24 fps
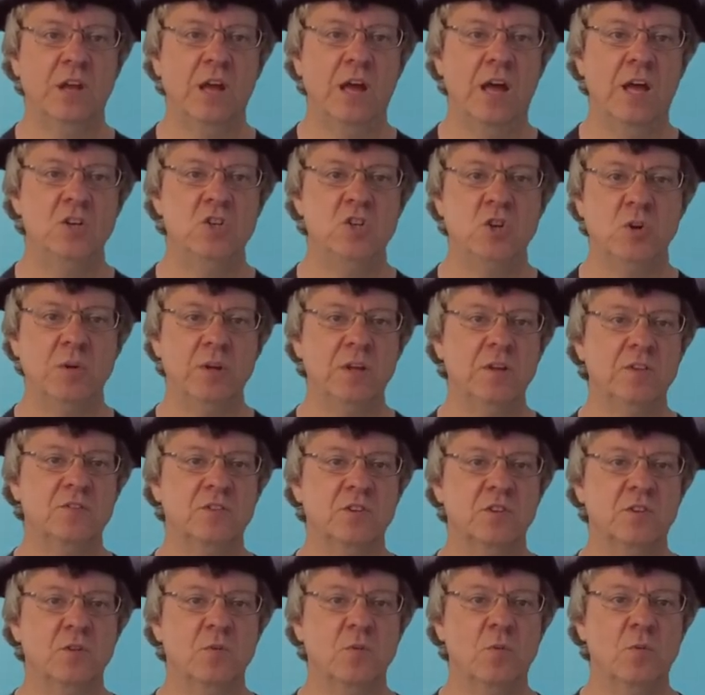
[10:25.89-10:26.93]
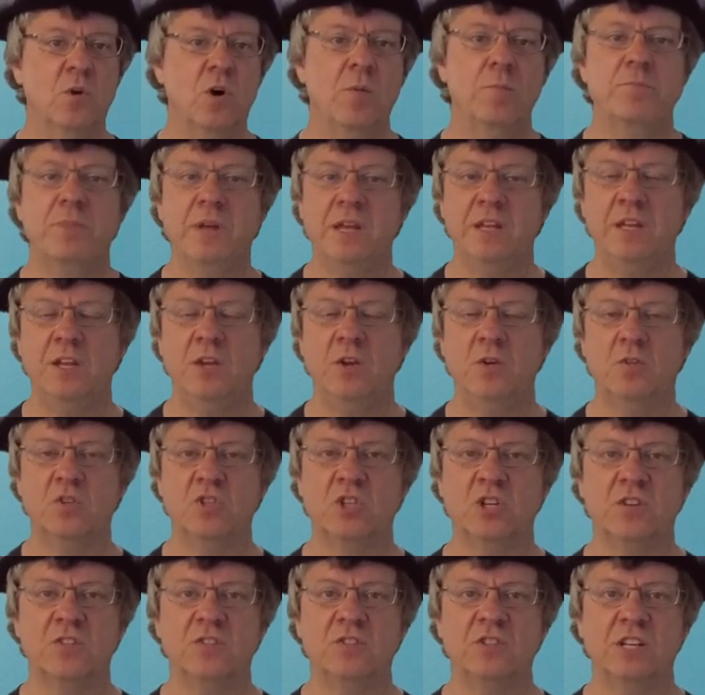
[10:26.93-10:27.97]
and doing so while beating your
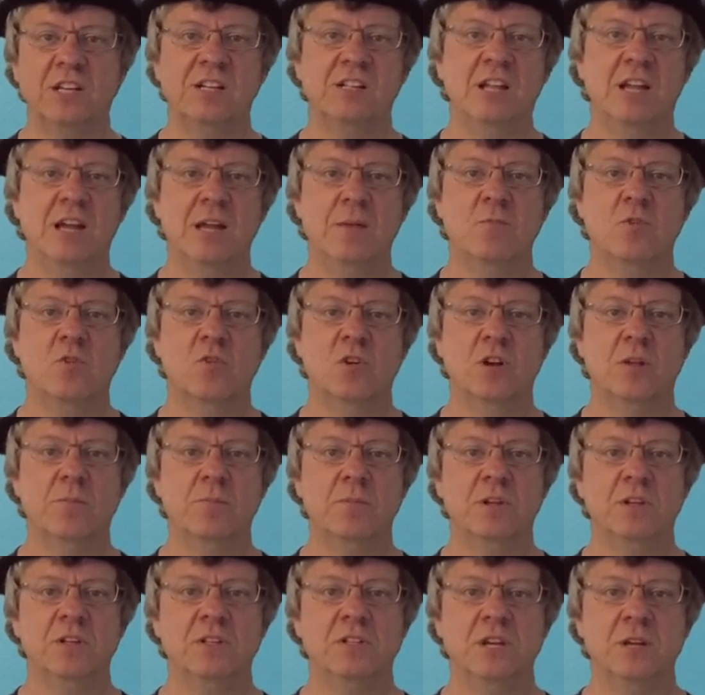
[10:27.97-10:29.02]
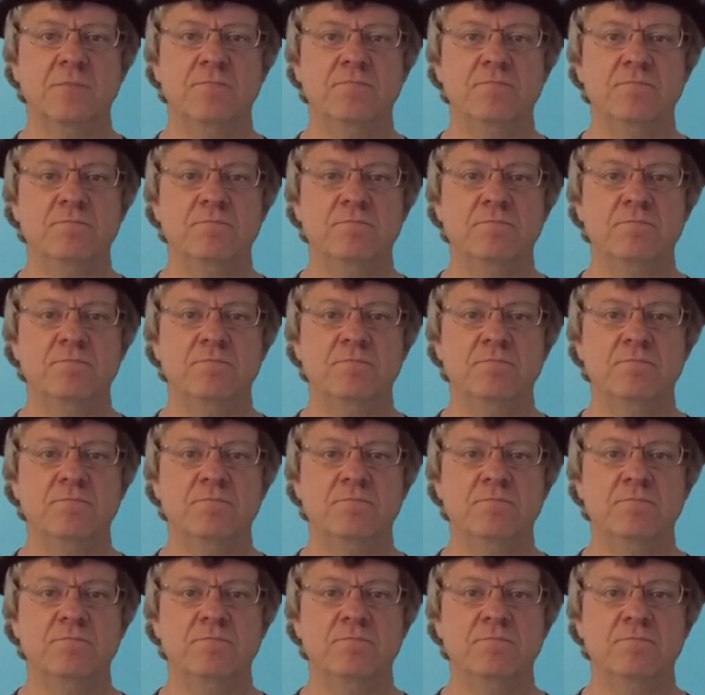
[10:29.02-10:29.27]
chest to claim credibility.